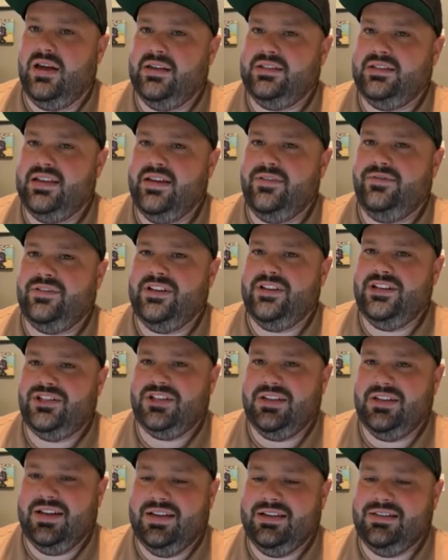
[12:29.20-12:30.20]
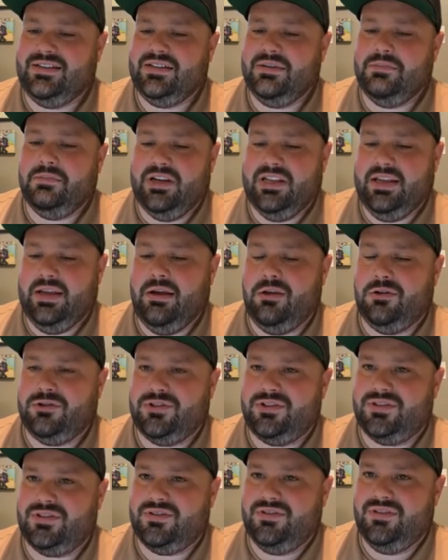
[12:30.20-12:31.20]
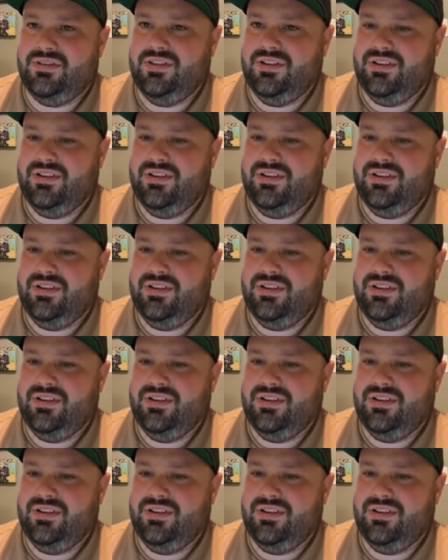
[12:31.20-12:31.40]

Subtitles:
definition as somebody else.